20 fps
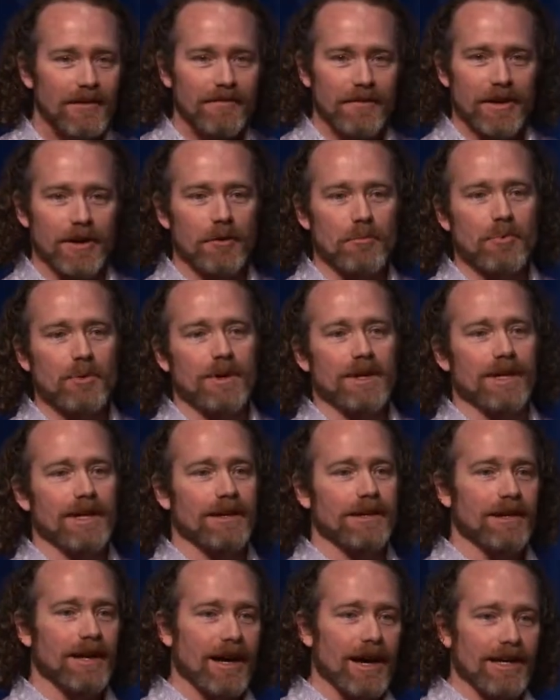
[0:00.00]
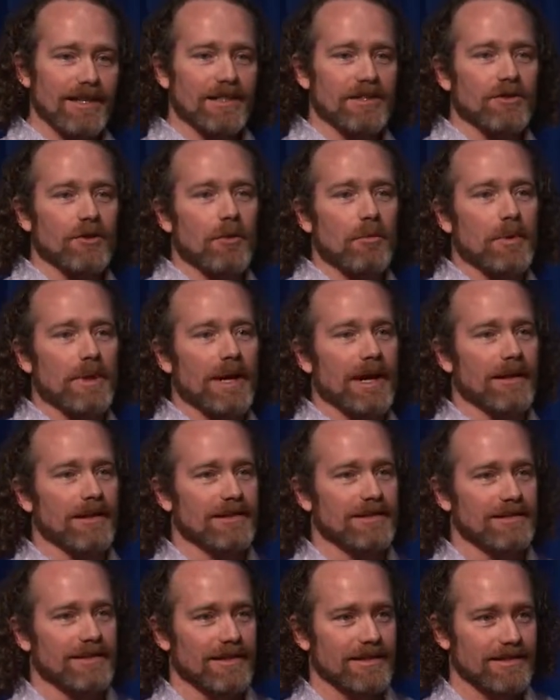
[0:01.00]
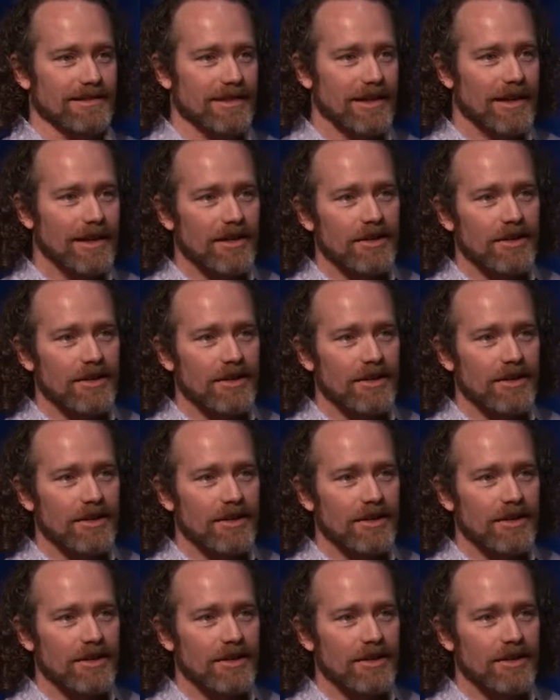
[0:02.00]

fingerprinting, isotope analysis,